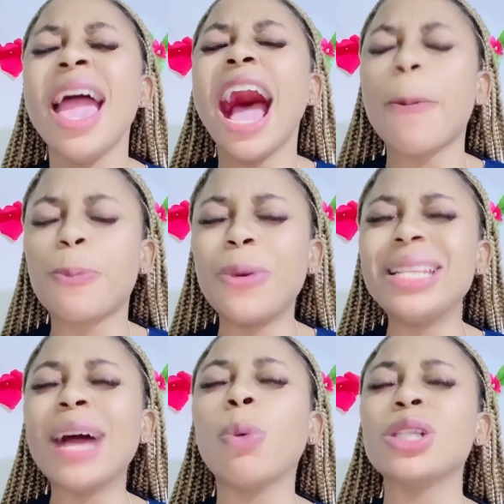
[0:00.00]
I
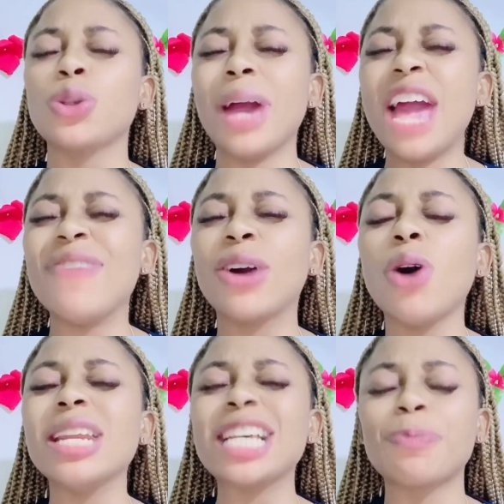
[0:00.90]
pray that whatsoever
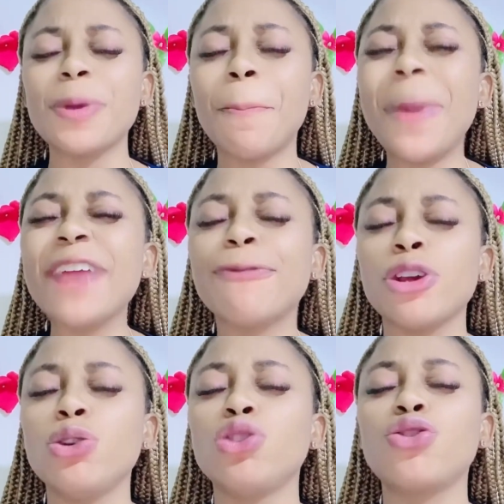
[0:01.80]
God has prepared
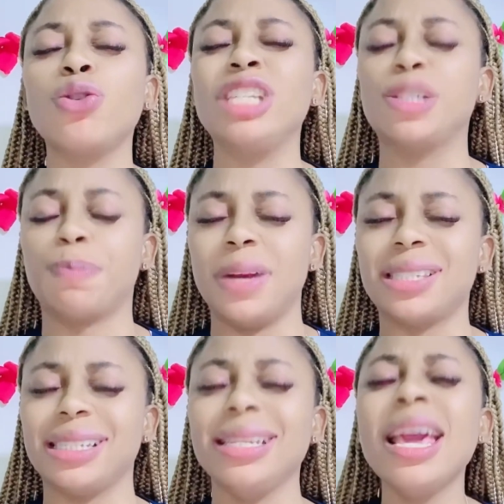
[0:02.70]
for you through this
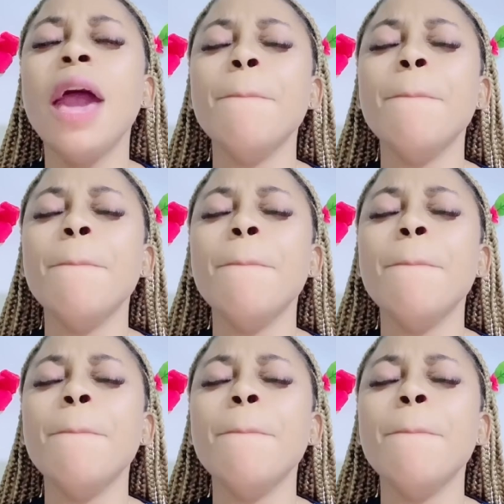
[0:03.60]
person,